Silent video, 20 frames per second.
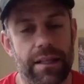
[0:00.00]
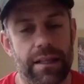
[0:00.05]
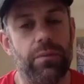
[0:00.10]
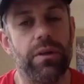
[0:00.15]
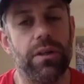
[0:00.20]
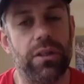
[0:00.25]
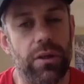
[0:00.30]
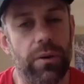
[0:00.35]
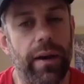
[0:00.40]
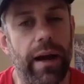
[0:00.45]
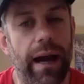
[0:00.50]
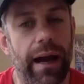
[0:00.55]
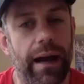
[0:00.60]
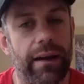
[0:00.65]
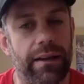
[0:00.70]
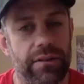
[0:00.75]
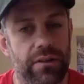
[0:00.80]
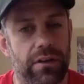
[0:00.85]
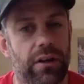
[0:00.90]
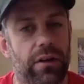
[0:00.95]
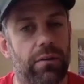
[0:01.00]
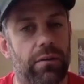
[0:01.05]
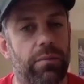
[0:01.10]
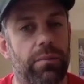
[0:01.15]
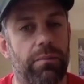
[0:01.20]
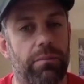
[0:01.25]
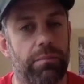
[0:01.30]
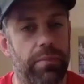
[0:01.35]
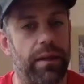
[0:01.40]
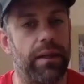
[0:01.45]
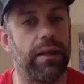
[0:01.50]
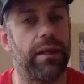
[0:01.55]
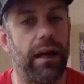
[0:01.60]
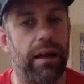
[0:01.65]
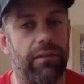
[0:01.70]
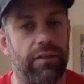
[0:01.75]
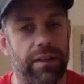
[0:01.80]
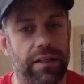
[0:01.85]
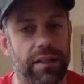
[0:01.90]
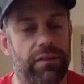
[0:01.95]
that we do it at is going to be yeah.
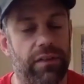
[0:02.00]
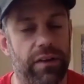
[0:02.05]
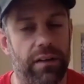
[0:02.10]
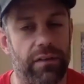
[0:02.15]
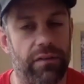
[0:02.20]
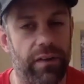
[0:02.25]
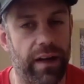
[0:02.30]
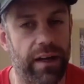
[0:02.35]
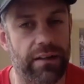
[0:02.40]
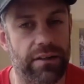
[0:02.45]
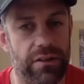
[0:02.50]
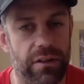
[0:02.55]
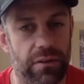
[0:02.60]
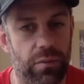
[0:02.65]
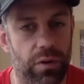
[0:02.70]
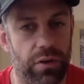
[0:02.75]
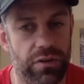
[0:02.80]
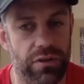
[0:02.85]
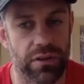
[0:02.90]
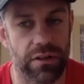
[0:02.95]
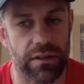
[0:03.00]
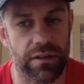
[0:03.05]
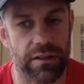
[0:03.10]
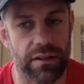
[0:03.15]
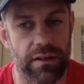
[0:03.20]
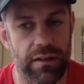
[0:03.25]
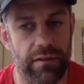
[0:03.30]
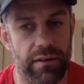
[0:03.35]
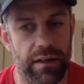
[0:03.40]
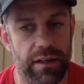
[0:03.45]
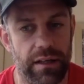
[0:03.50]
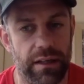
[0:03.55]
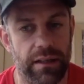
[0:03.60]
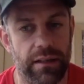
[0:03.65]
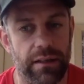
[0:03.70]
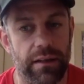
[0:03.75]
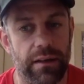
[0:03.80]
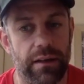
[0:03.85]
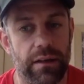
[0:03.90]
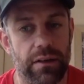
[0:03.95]
have a different effect. So, what's is there any
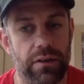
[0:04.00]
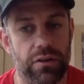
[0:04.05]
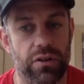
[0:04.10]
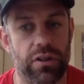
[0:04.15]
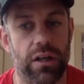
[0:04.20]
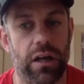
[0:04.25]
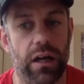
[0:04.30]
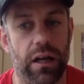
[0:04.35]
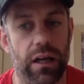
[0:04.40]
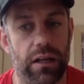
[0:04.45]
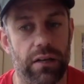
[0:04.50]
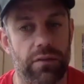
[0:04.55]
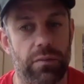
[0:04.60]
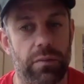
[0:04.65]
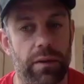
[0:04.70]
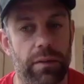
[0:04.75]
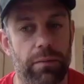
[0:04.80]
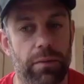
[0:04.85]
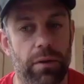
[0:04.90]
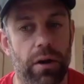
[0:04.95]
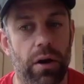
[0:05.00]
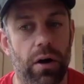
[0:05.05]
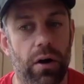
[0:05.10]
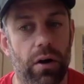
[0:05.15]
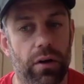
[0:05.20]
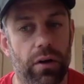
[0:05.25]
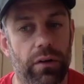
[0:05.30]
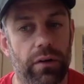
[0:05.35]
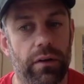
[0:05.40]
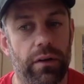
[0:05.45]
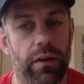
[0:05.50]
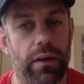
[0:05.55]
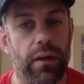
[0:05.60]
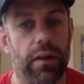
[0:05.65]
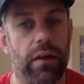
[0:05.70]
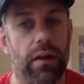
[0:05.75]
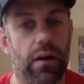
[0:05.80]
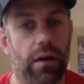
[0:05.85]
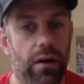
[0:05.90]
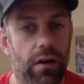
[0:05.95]
just guidelines for people on
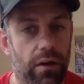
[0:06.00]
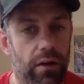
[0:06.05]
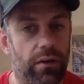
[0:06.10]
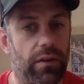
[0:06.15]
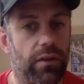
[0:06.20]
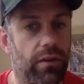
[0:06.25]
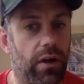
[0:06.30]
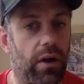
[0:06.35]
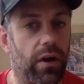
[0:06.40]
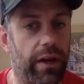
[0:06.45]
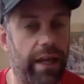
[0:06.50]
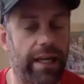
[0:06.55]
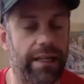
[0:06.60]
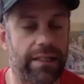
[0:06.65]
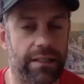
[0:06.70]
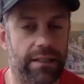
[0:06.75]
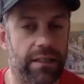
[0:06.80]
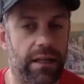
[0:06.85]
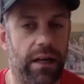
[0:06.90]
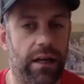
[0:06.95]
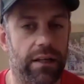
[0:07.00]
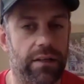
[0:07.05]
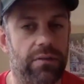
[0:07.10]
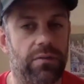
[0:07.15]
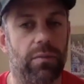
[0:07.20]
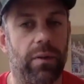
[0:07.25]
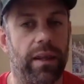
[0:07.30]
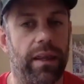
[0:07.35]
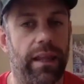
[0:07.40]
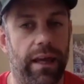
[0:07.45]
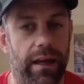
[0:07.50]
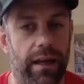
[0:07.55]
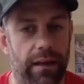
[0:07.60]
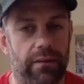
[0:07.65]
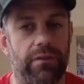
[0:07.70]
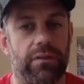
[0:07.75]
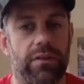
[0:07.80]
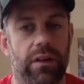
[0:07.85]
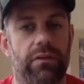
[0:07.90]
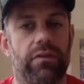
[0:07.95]
on on exercise when
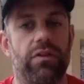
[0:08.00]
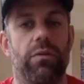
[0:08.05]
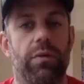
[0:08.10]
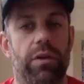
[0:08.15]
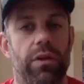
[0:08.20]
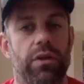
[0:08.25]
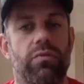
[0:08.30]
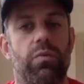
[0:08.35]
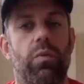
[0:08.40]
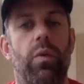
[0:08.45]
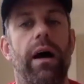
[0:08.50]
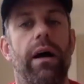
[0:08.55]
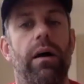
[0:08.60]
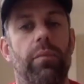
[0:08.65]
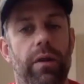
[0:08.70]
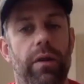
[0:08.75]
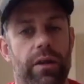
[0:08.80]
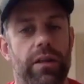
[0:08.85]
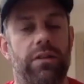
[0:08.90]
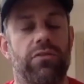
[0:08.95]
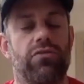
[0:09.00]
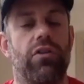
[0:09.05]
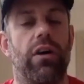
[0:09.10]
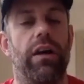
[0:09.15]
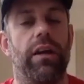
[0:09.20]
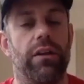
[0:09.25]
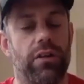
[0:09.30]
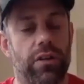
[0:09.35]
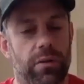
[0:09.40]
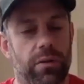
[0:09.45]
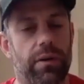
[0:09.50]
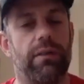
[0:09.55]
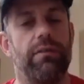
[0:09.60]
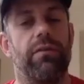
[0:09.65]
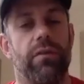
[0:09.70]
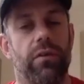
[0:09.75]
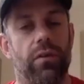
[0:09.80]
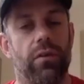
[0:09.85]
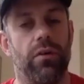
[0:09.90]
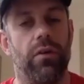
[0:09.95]
they're so if someone that's well but they're trying to do it
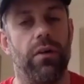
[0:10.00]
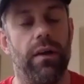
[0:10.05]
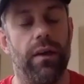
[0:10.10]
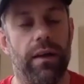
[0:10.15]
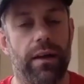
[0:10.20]
for